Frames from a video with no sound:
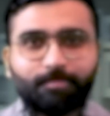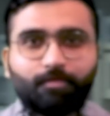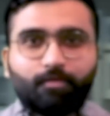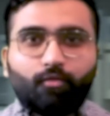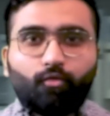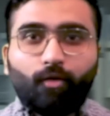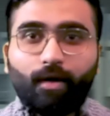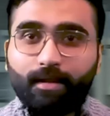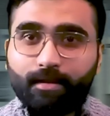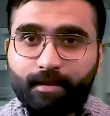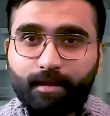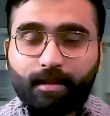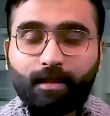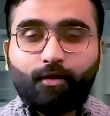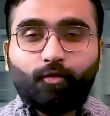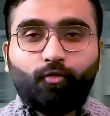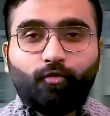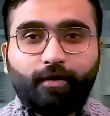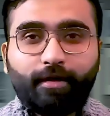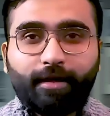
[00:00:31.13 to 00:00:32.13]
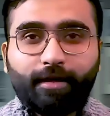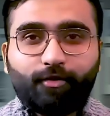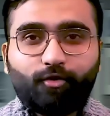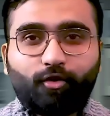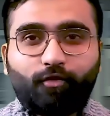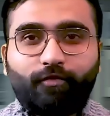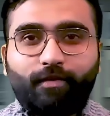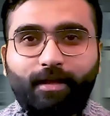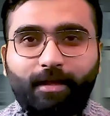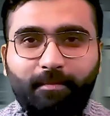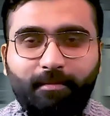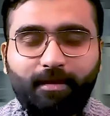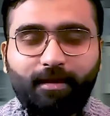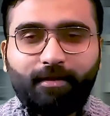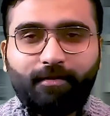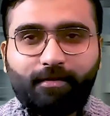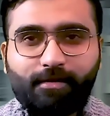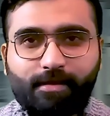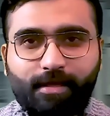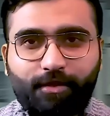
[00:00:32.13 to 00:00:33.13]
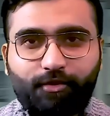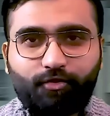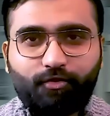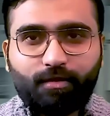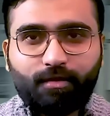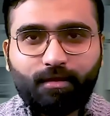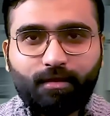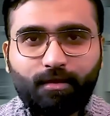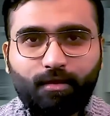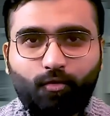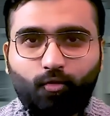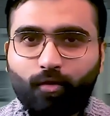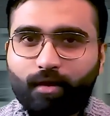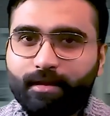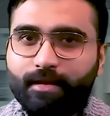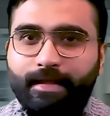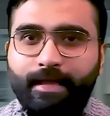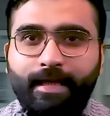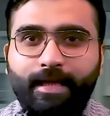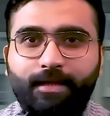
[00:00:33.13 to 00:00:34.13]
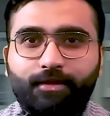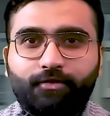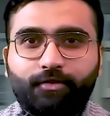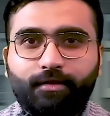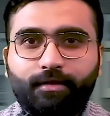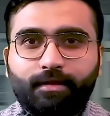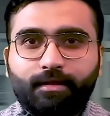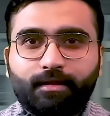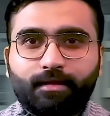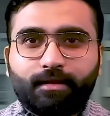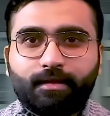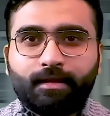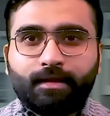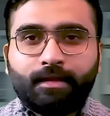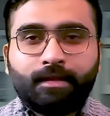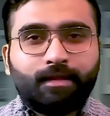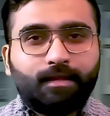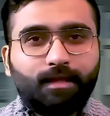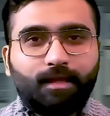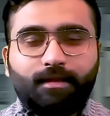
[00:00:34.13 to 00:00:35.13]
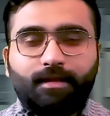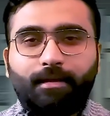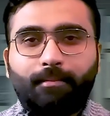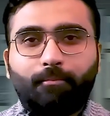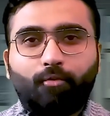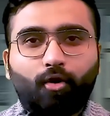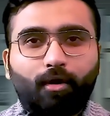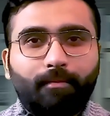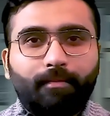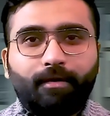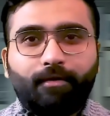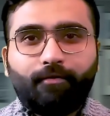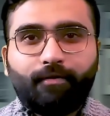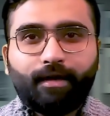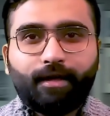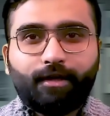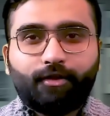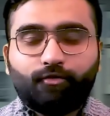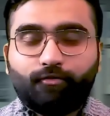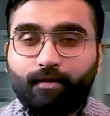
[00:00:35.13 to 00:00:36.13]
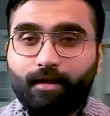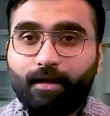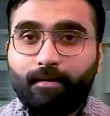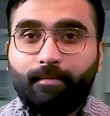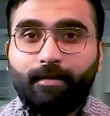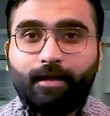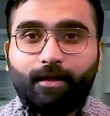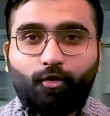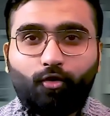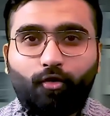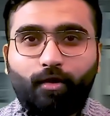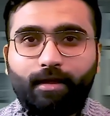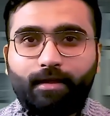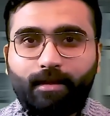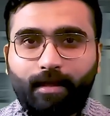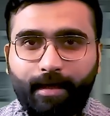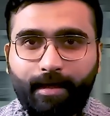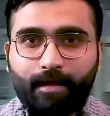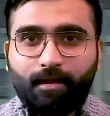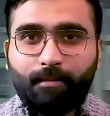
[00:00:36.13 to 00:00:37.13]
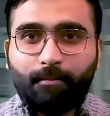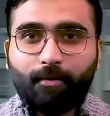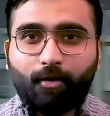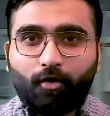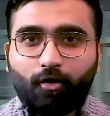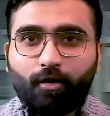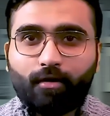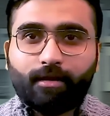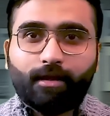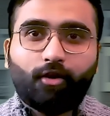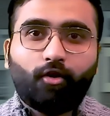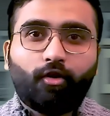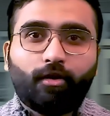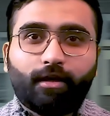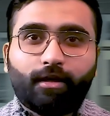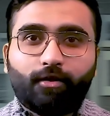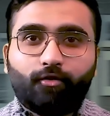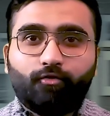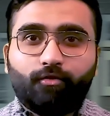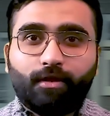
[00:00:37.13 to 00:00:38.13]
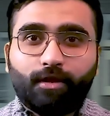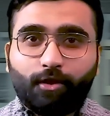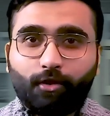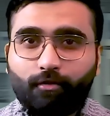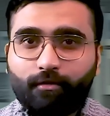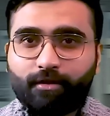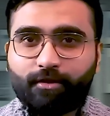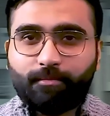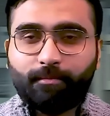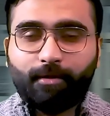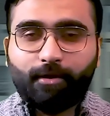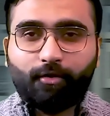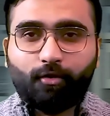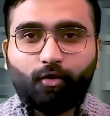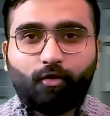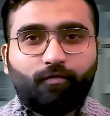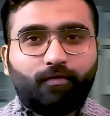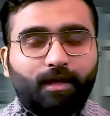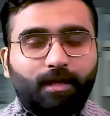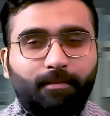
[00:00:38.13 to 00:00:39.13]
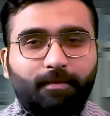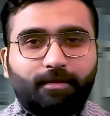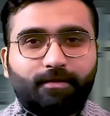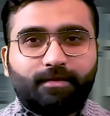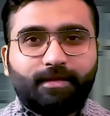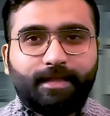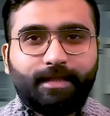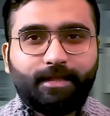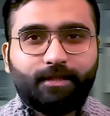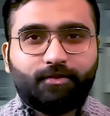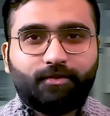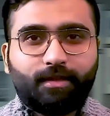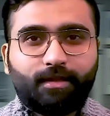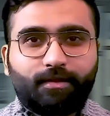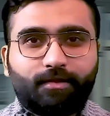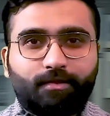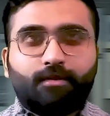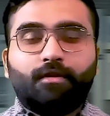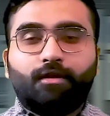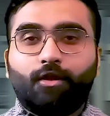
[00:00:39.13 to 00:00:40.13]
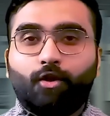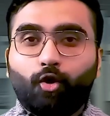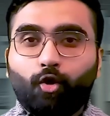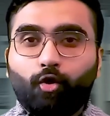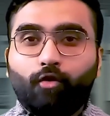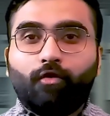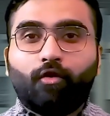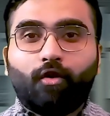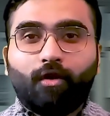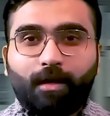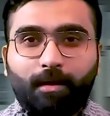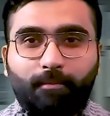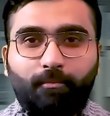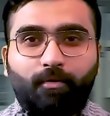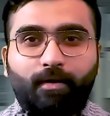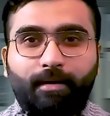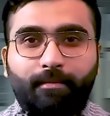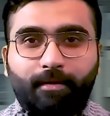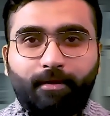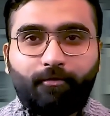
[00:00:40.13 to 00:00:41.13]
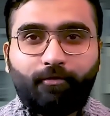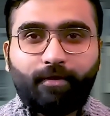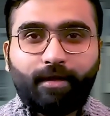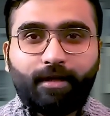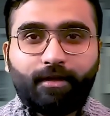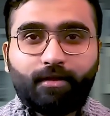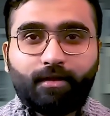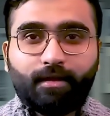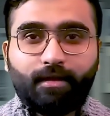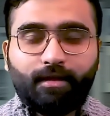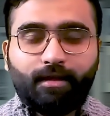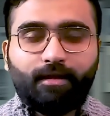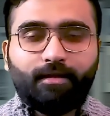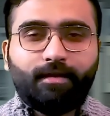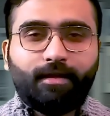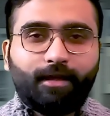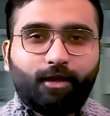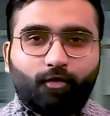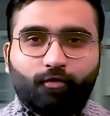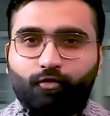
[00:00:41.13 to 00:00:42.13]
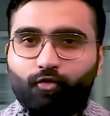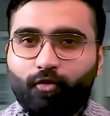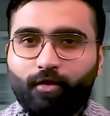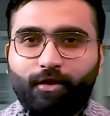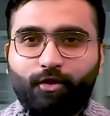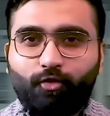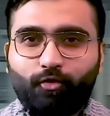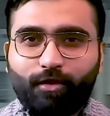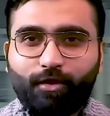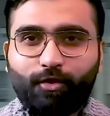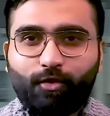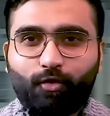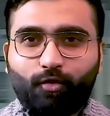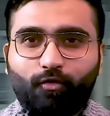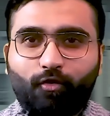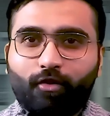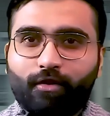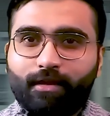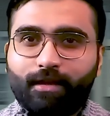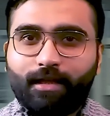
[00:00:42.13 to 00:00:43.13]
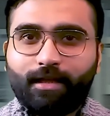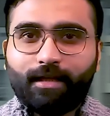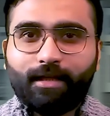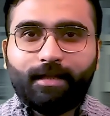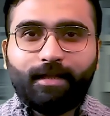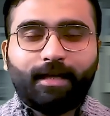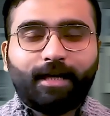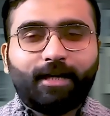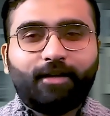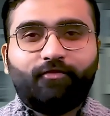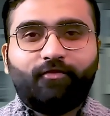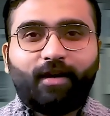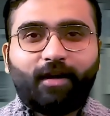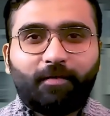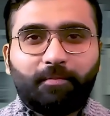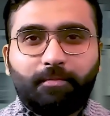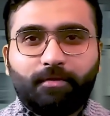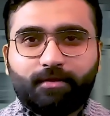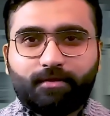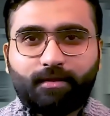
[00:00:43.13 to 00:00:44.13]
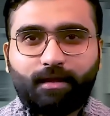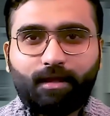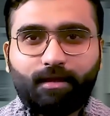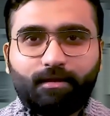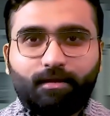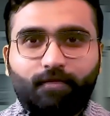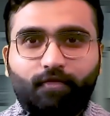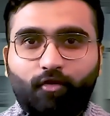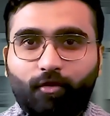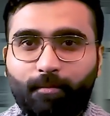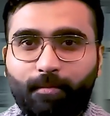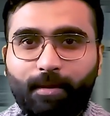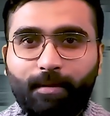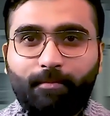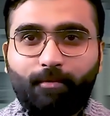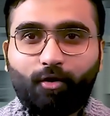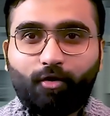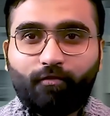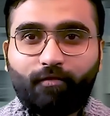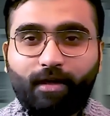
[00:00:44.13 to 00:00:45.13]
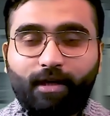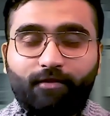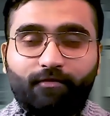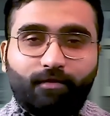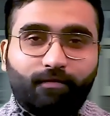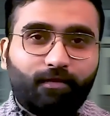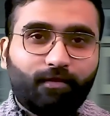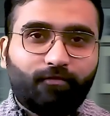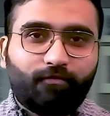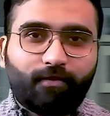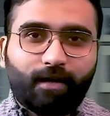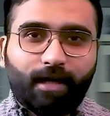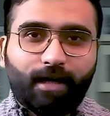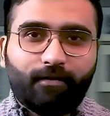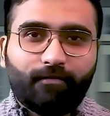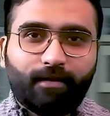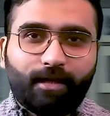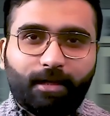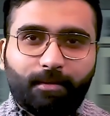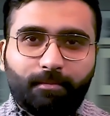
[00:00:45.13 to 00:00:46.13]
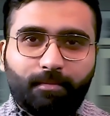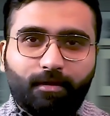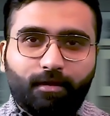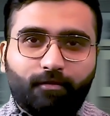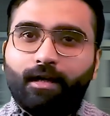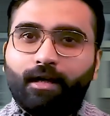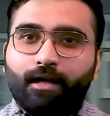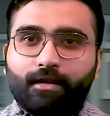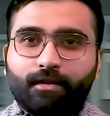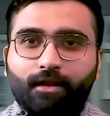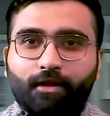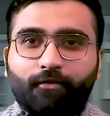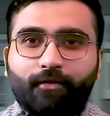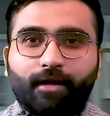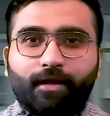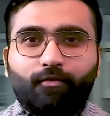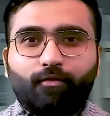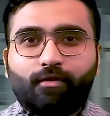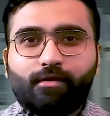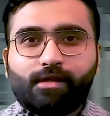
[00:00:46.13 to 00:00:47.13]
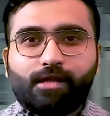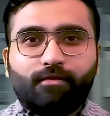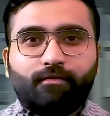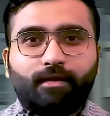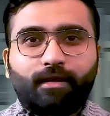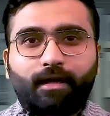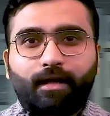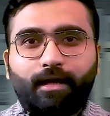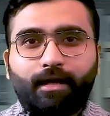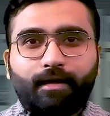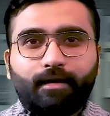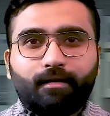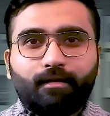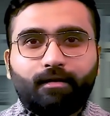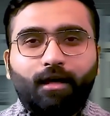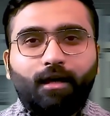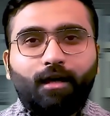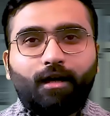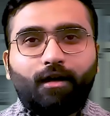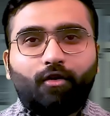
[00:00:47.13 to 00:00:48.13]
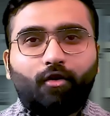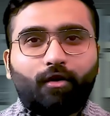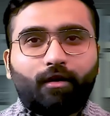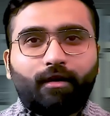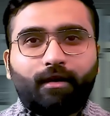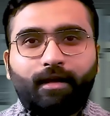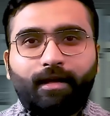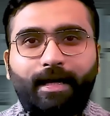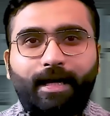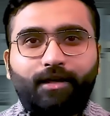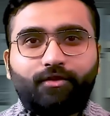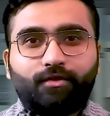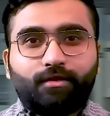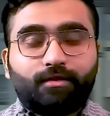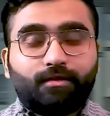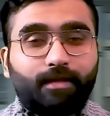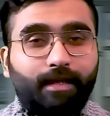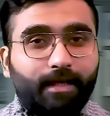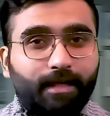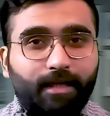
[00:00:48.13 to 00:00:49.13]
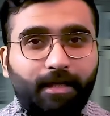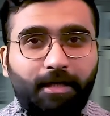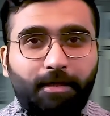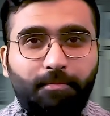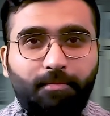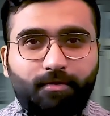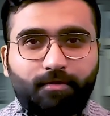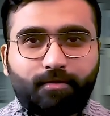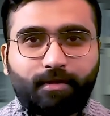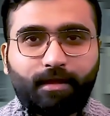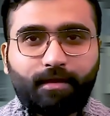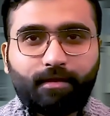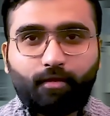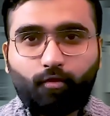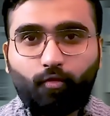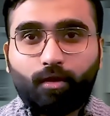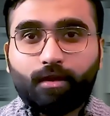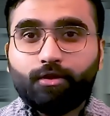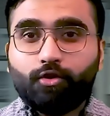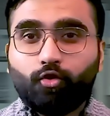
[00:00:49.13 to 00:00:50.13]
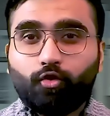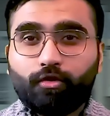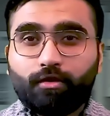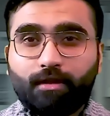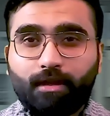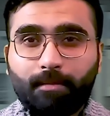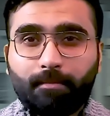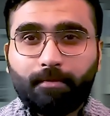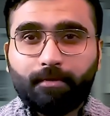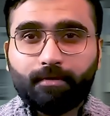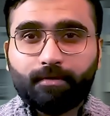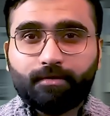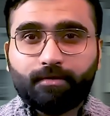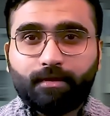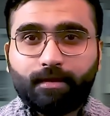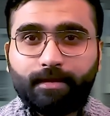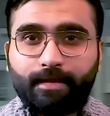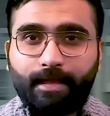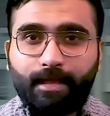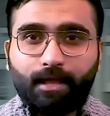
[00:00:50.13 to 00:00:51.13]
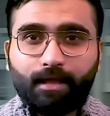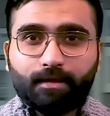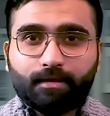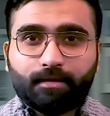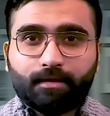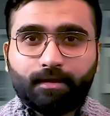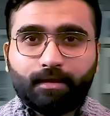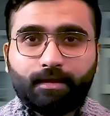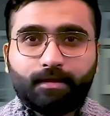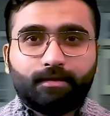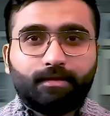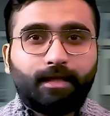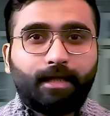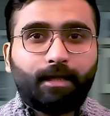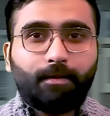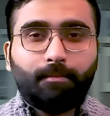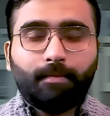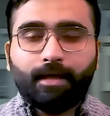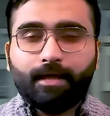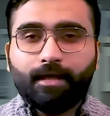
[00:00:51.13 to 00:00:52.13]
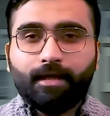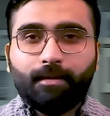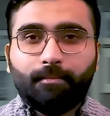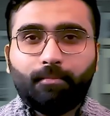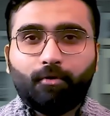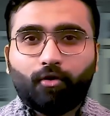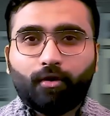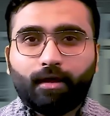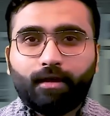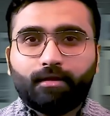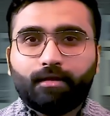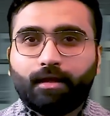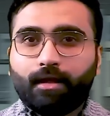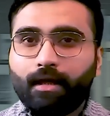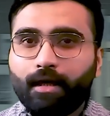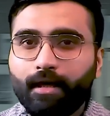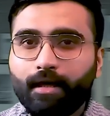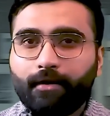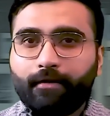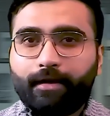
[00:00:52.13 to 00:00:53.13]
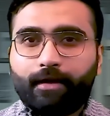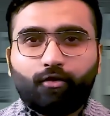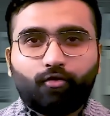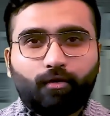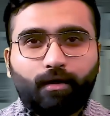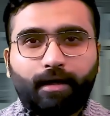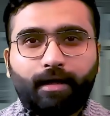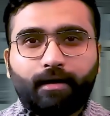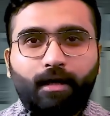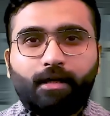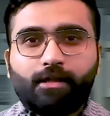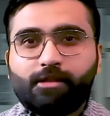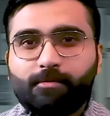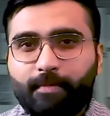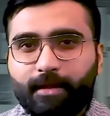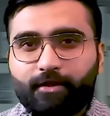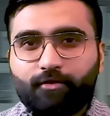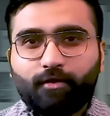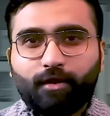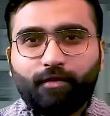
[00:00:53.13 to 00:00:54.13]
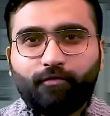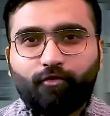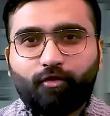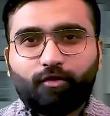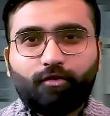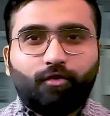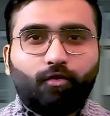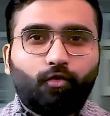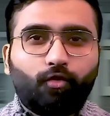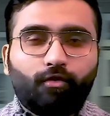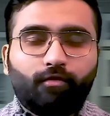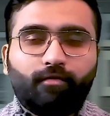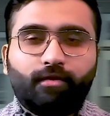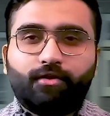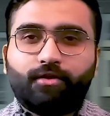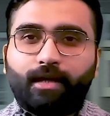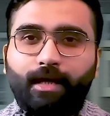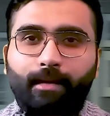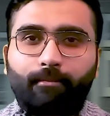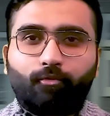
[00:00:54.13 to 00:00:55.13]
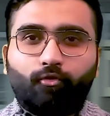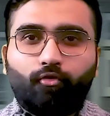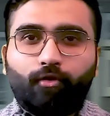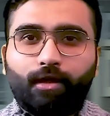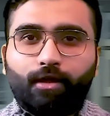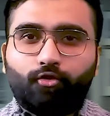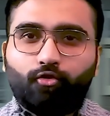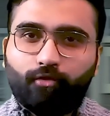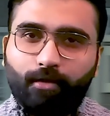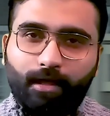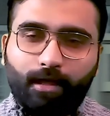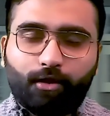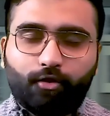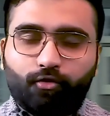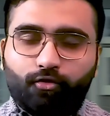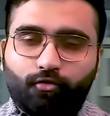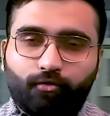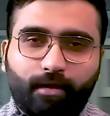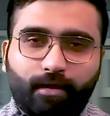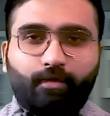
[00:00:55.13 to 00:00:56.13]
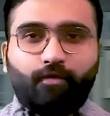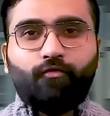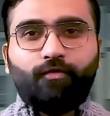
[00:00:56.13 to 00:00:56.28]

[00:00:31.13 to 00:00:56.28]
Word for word: While there are worries of an imminent recession, one thing is certain that the employment rates will remain quite high because according to the US Bureau of Labor Statistics, the overall employment rate near the end of 2022 was nearly 95%. For people of age 55 and above, the rate was even higher clocking in at just 98%. What those numbers tell us is that many employers are hungry to hire, especially for the roles which I am going to tell you today.